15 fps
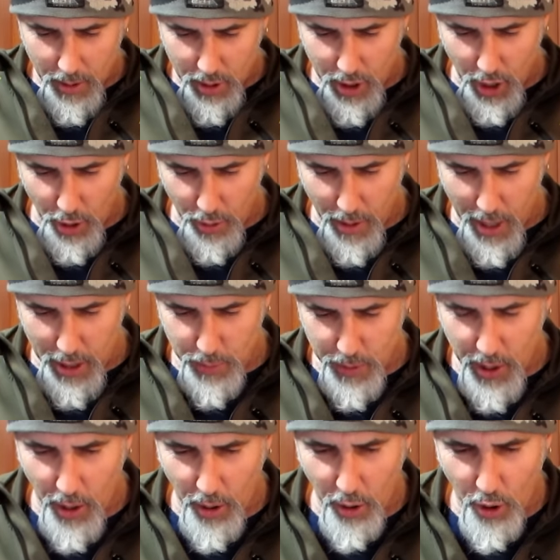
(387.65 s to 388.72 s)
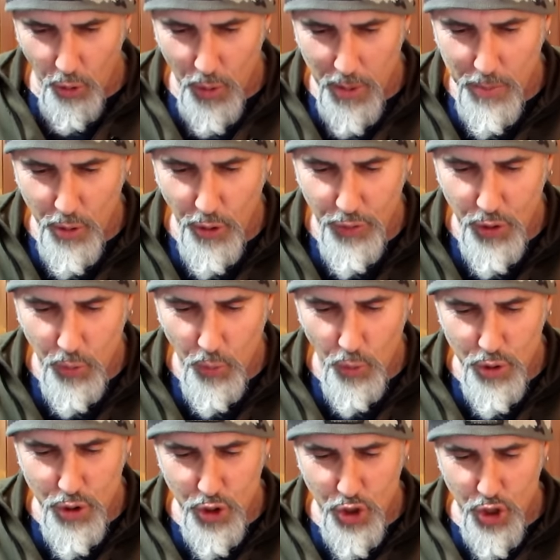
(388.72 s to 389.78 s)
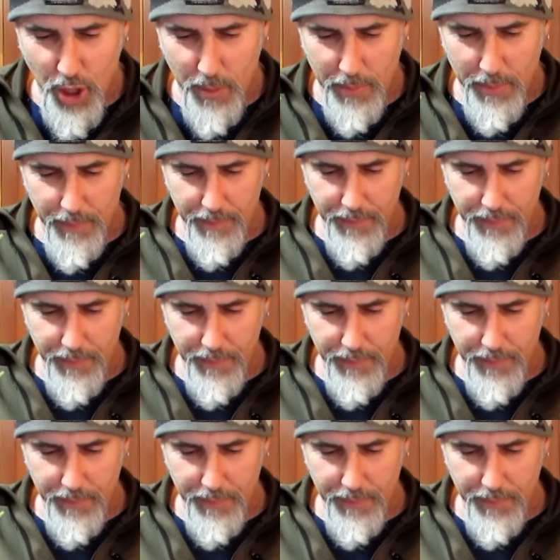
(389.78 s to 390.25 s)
So as we go along, we move towards the tip.